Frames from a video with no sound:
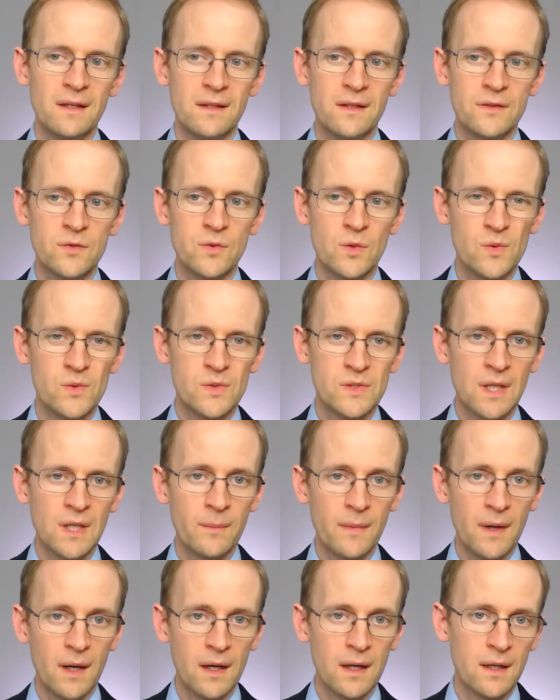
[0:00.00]
through
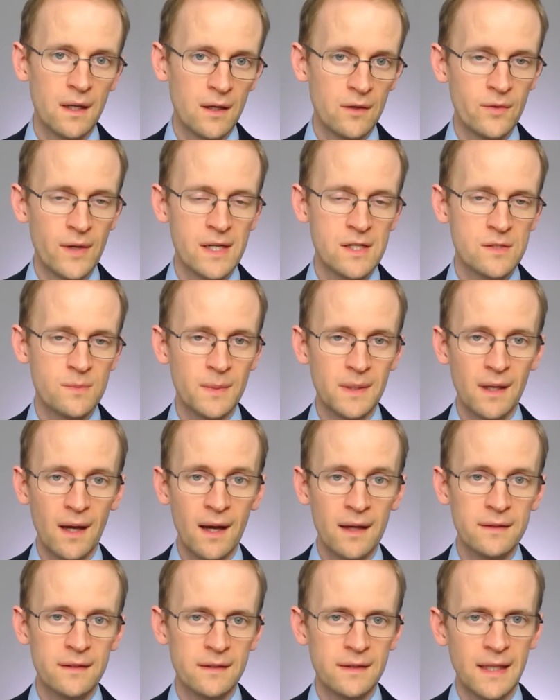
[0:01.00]
some arrangement
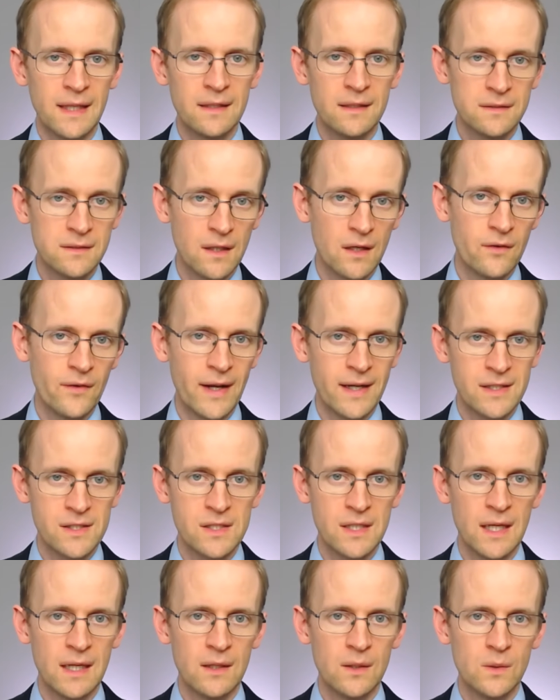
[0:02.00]
other than a direct
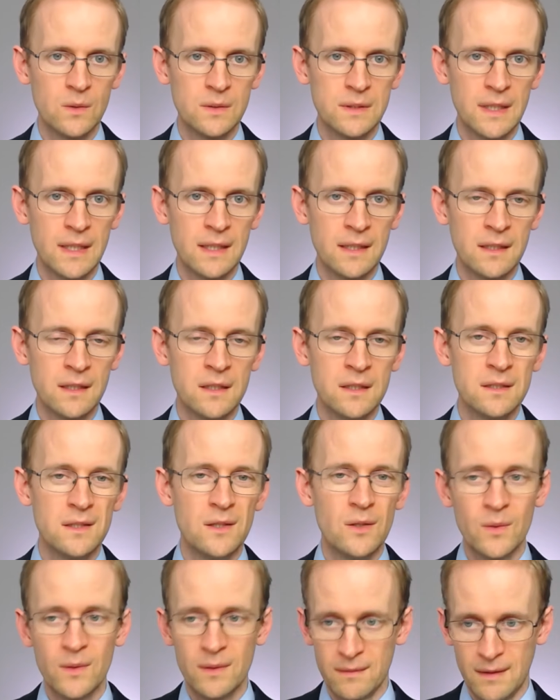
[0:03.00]
shareholding,
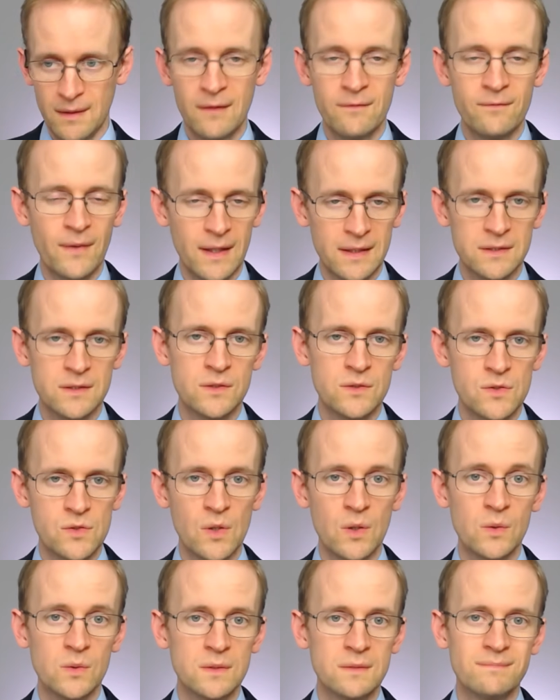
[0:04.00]
you in fact
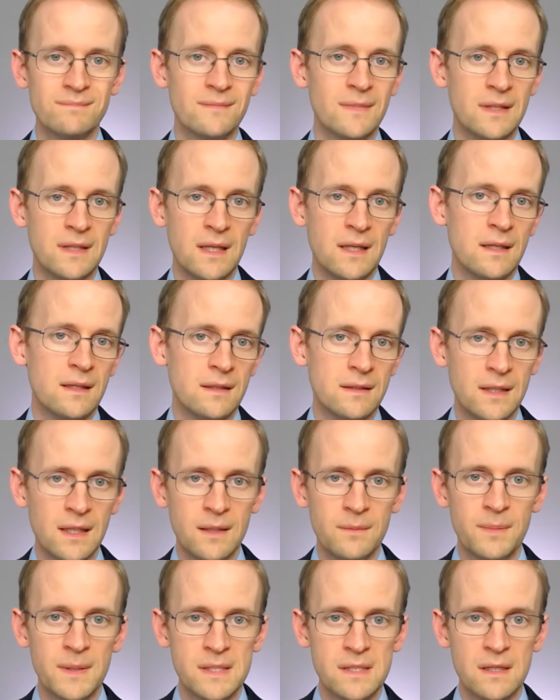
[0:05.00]
controlled the
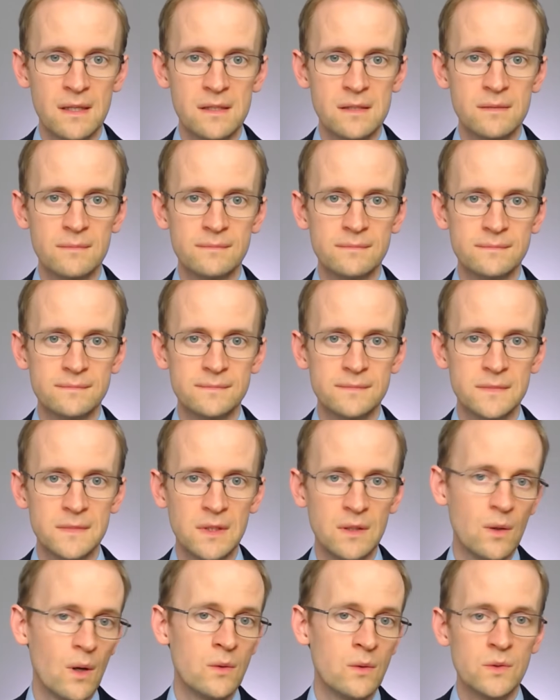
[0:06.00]
business,
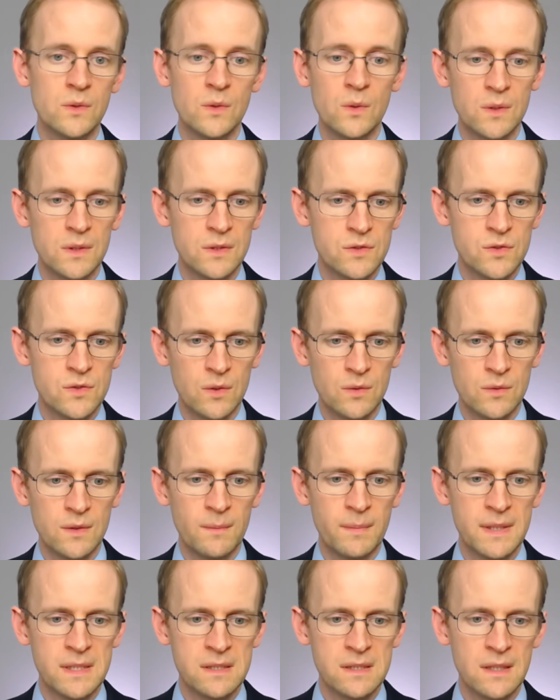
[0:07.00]
you owned or controlled
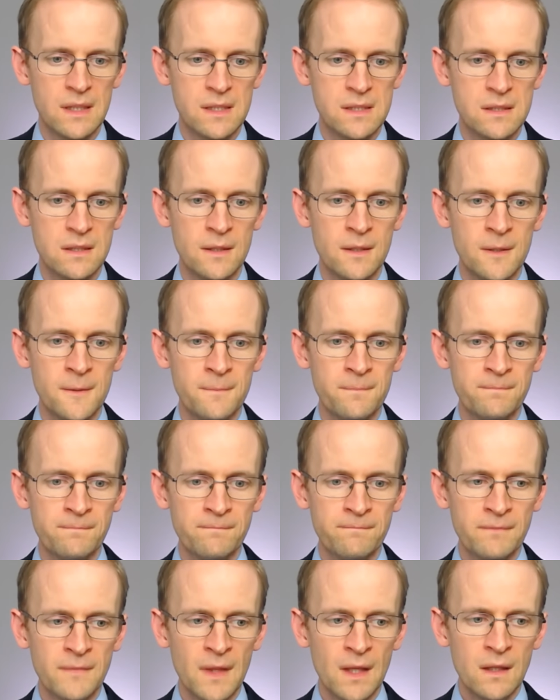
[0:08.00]
the business.
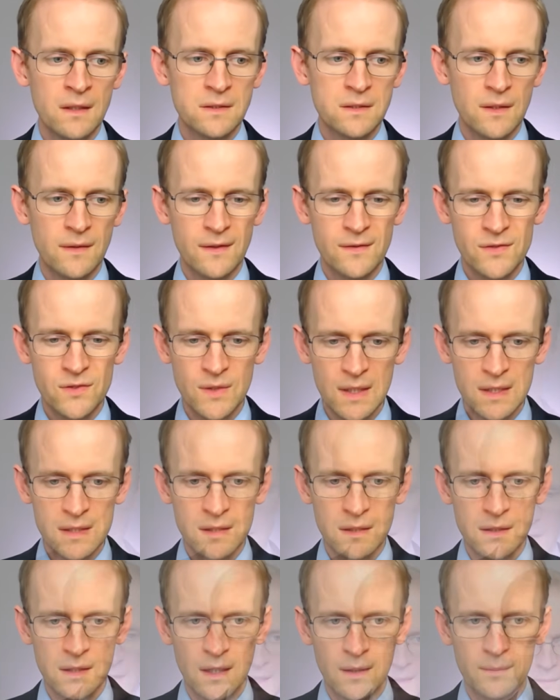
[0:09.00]
So they've
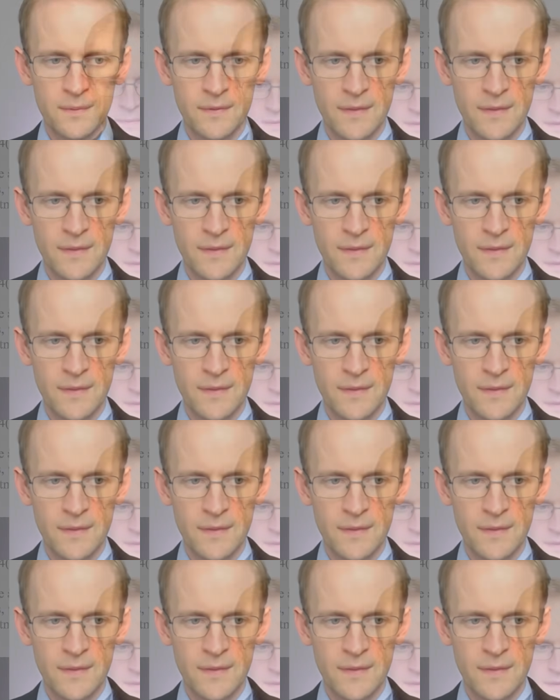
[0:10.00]
strengthened up